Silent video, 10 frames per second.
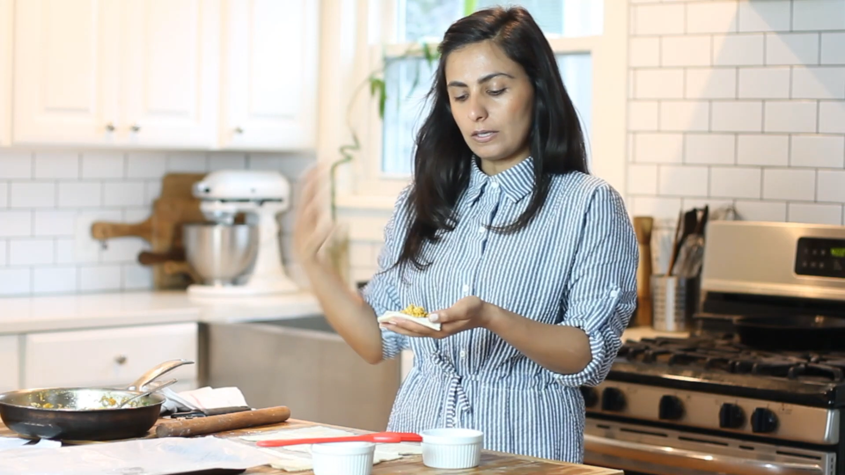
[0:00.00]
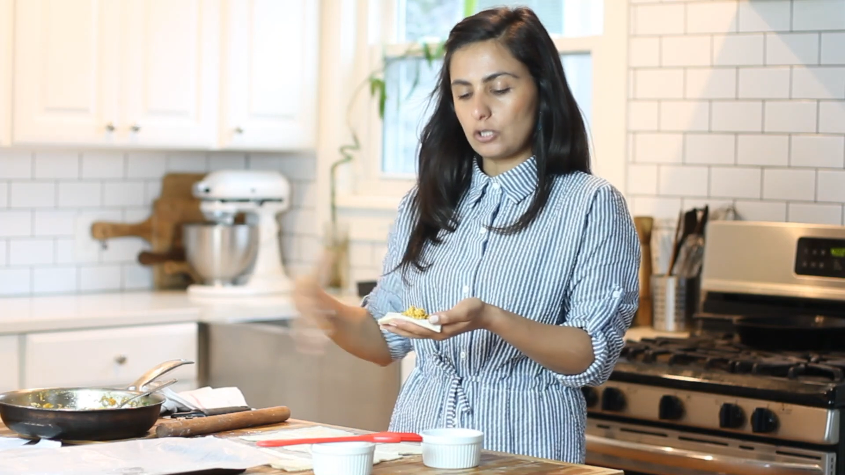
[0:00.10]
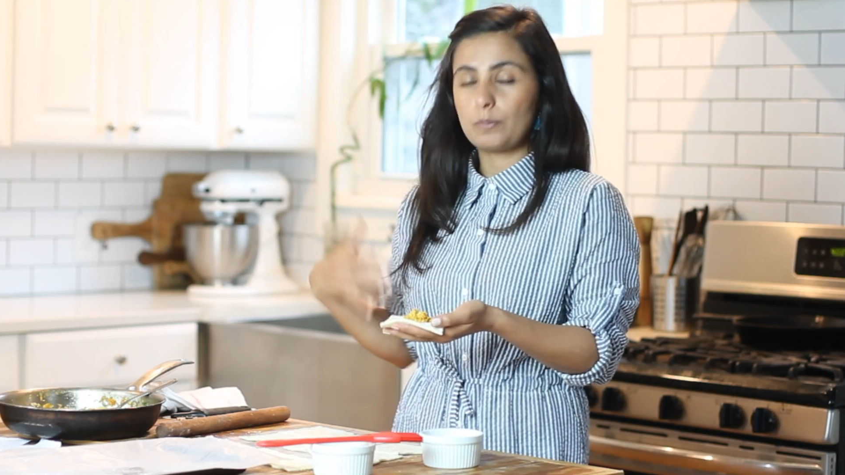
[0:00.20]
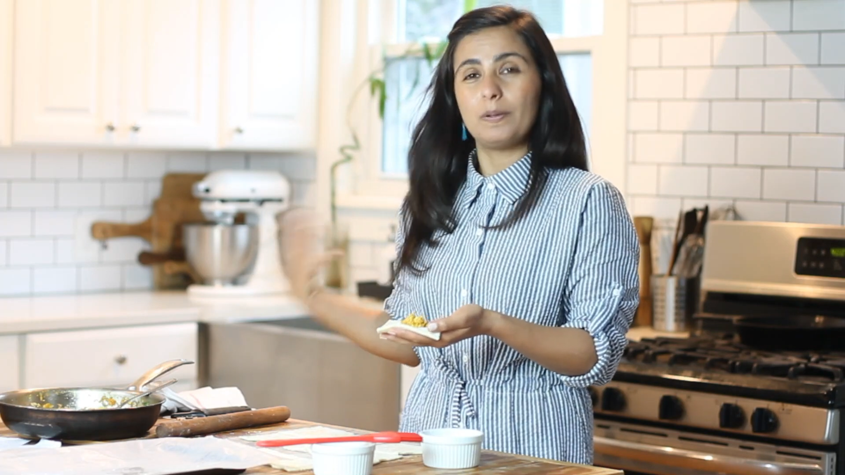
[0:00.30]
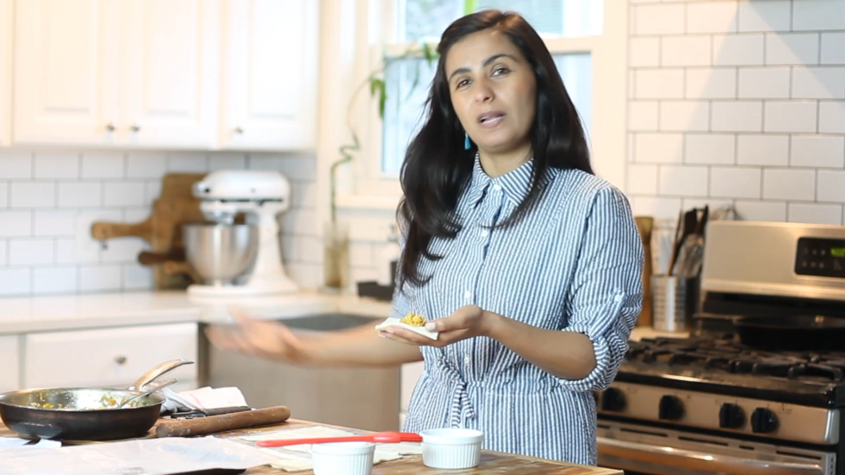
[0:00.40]

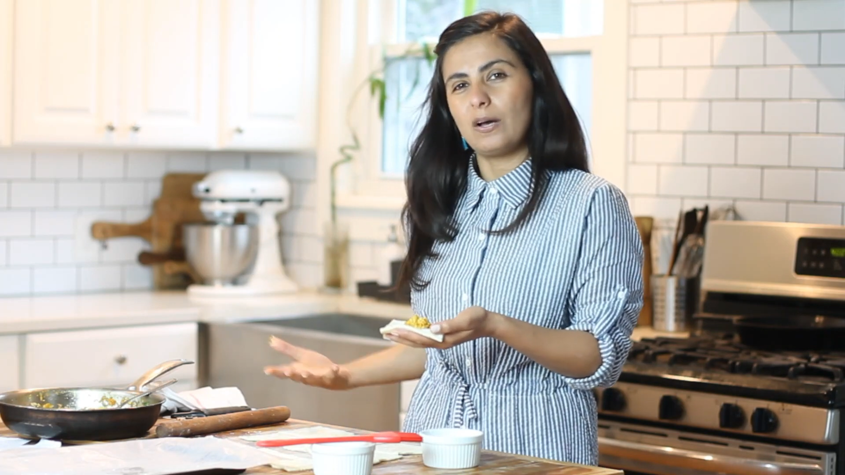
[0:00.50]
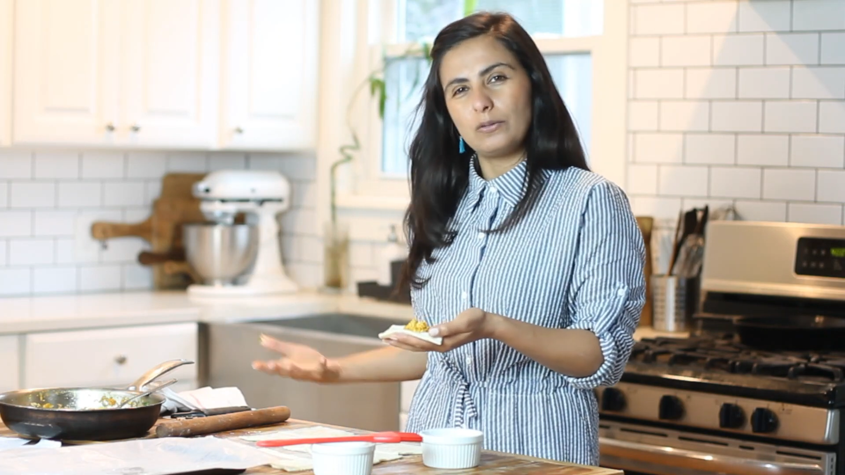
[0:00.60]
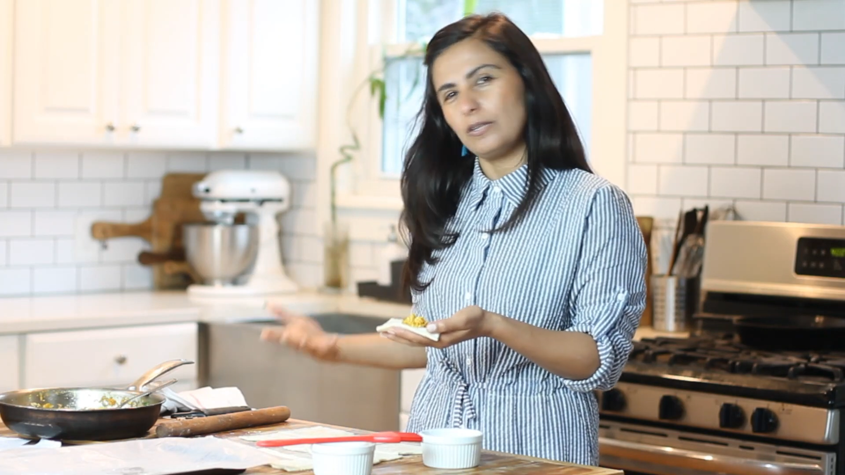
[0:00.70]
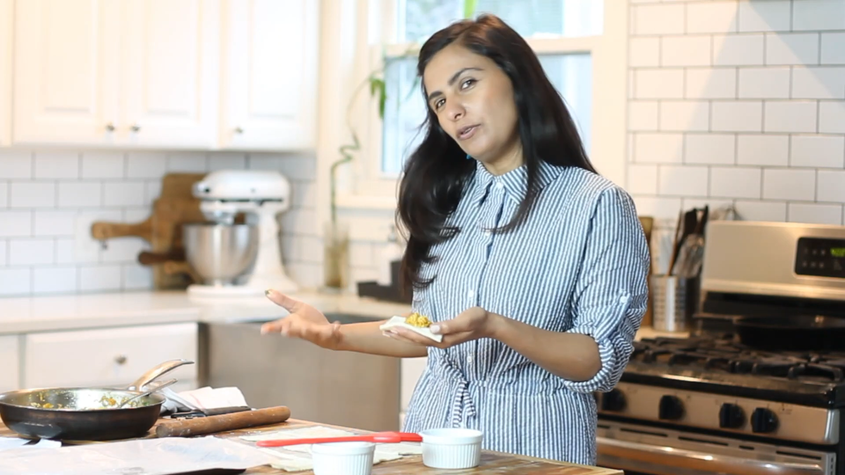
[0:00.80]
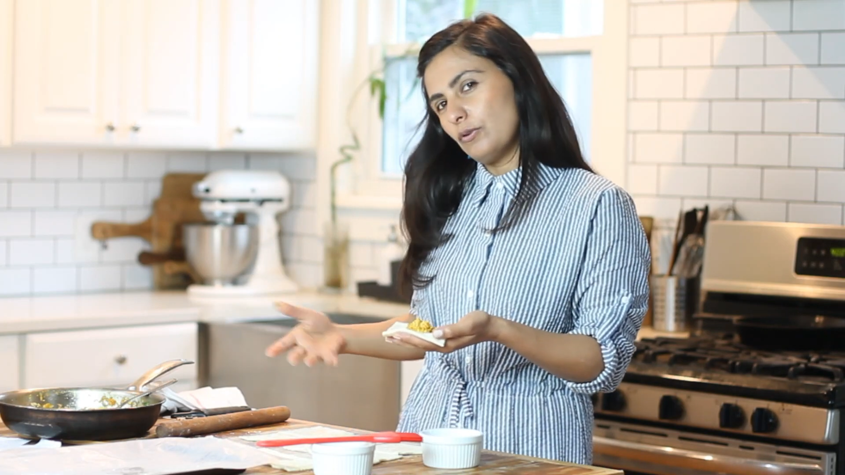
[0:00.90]
spill
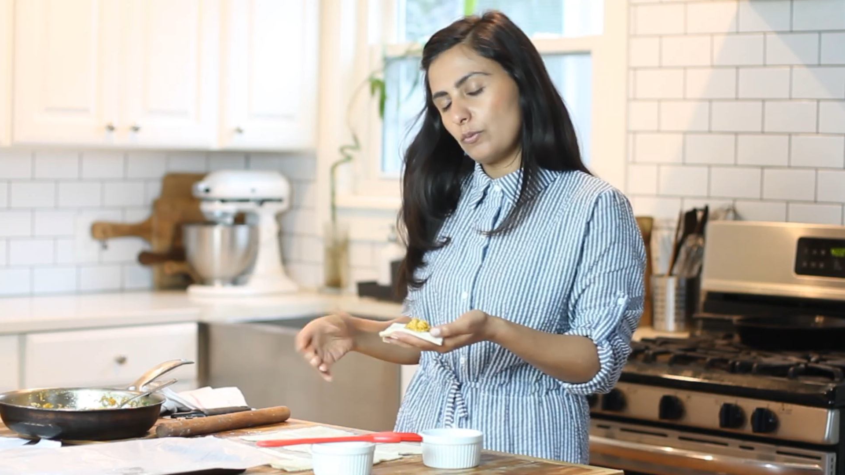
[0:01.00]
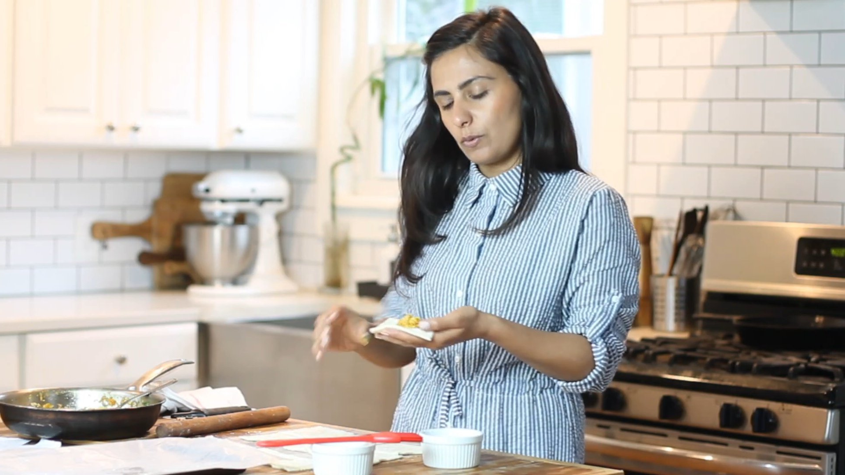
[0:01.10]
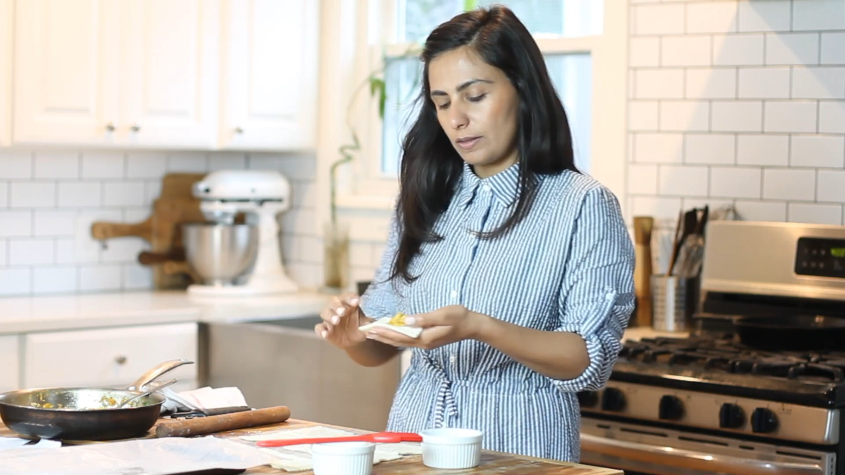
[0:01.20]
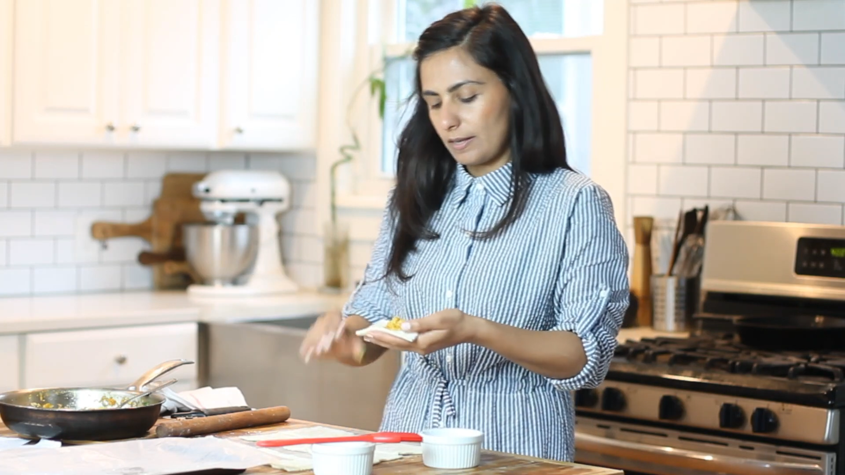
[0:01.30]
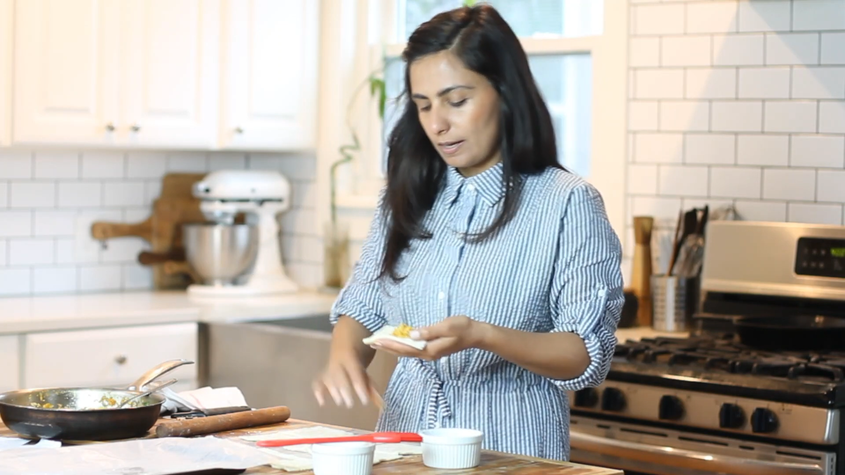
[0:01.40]
out and you don't
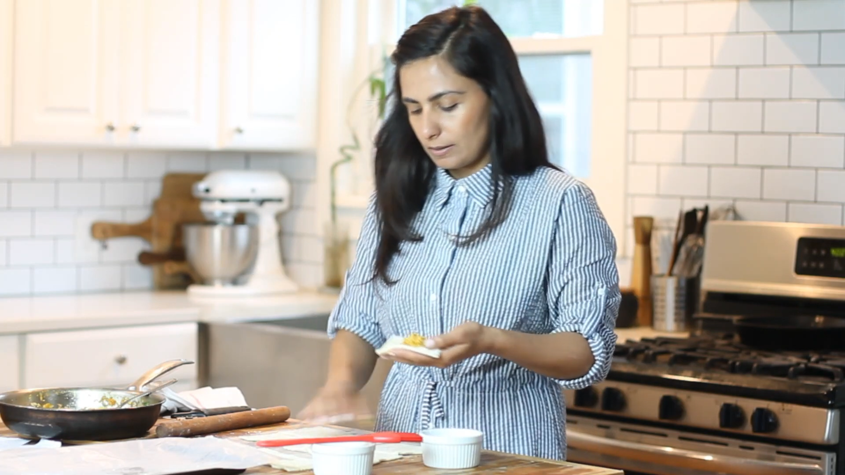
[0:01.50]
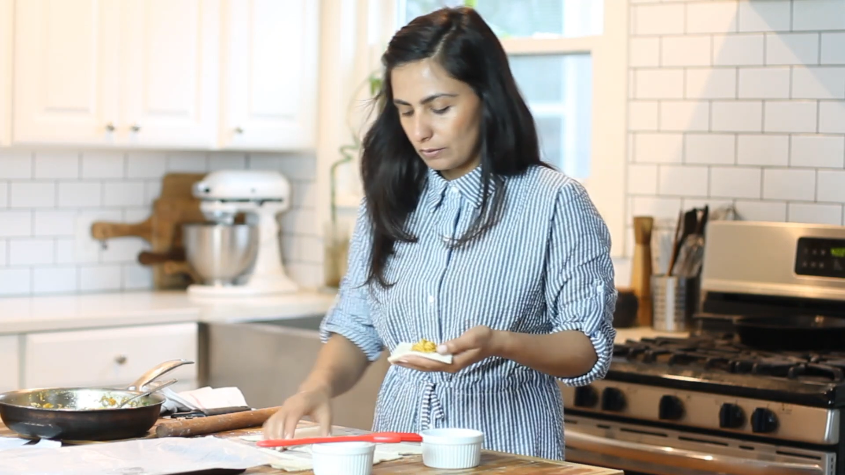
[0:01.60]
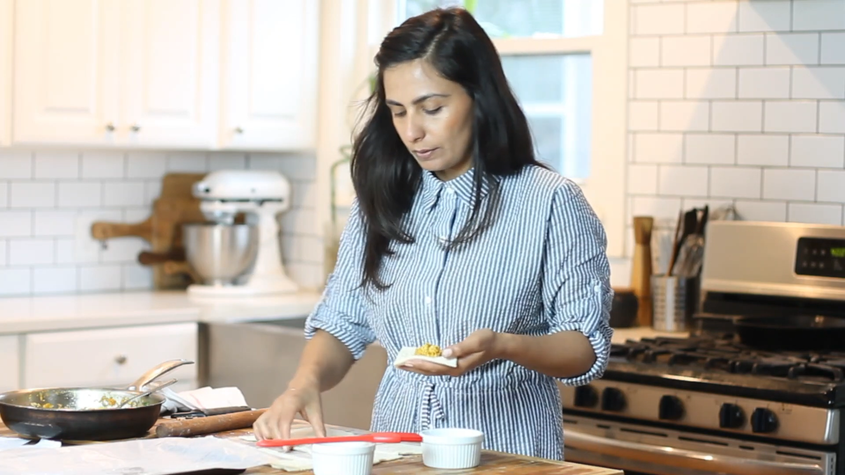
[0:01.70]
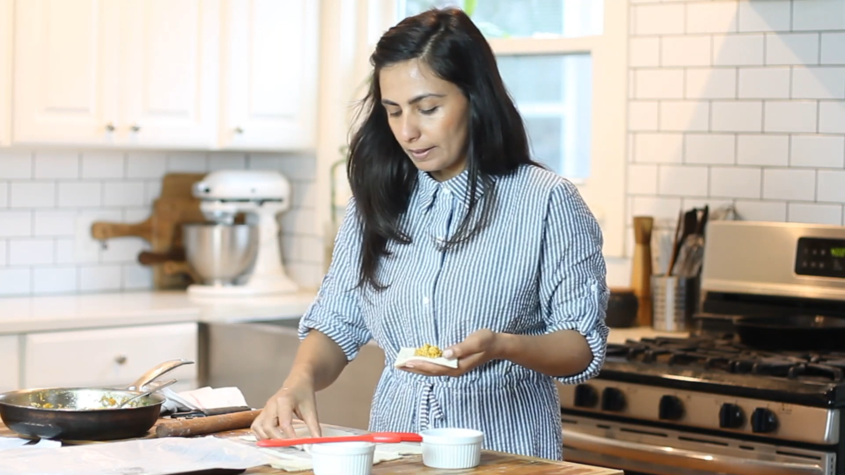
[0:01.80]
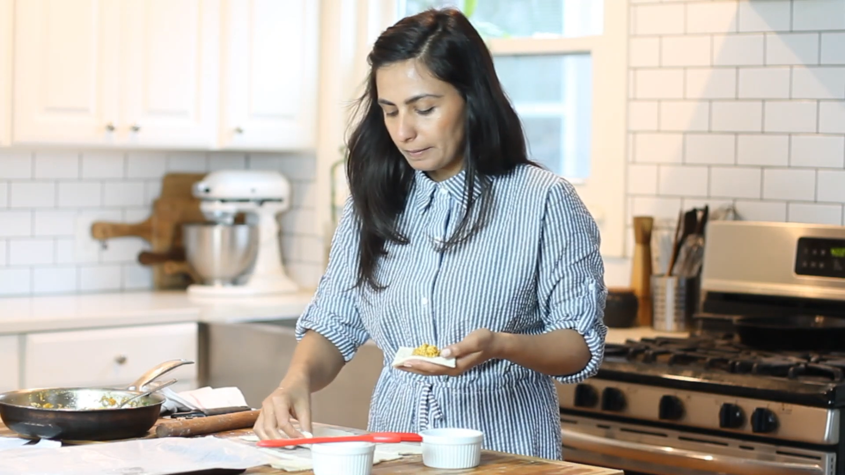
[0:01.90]
want that,
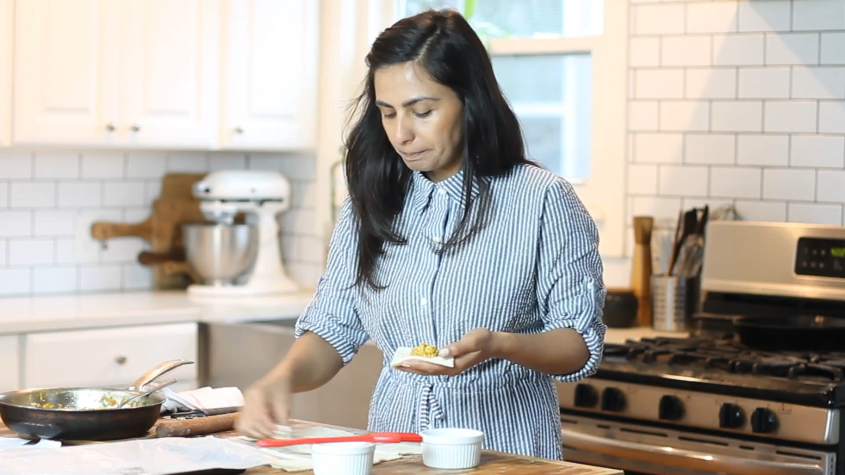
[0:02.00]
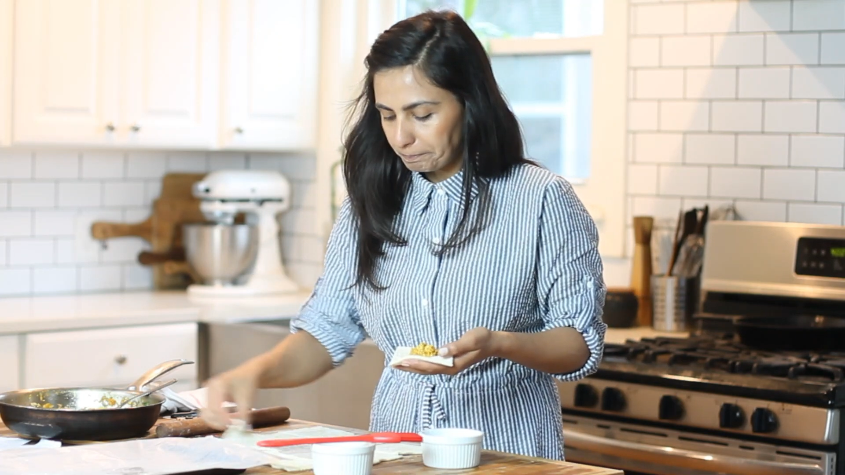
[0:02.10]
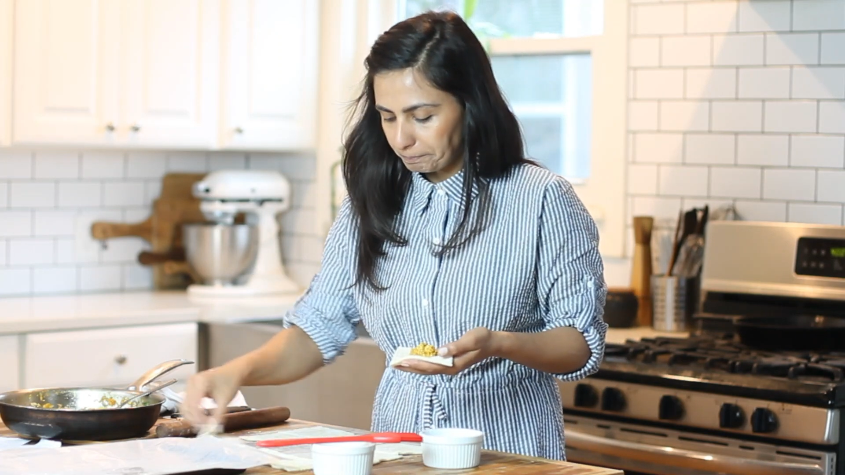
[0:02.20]
okay?